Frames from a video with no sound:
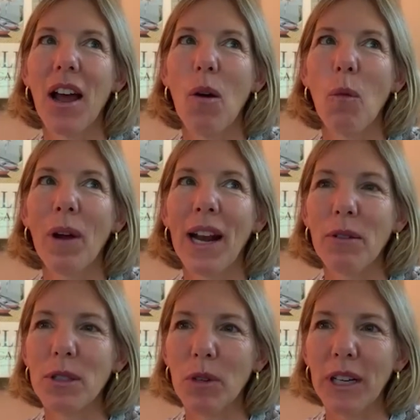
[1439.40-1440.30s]
when I
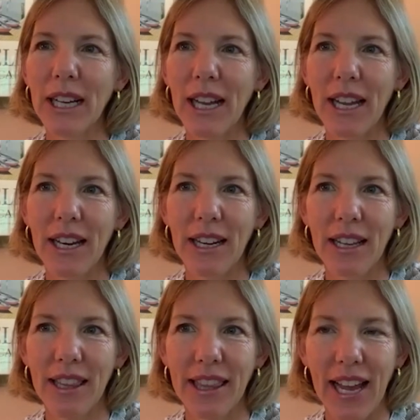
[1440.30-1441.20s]
was working
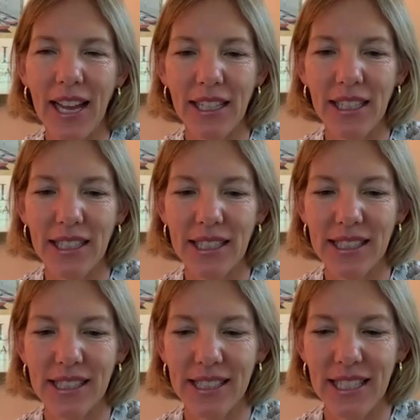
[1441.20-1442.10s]
on that
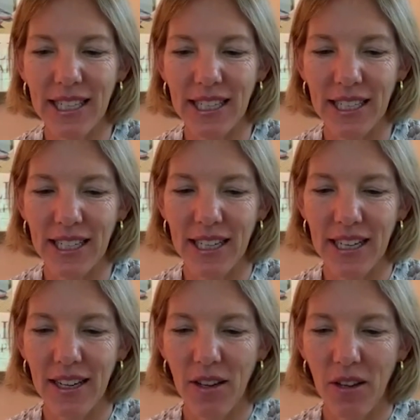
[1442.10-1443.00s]
scene
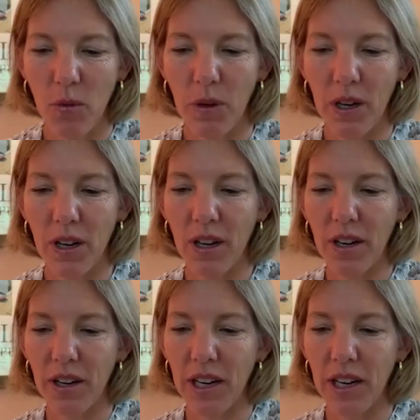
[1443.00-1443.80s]
where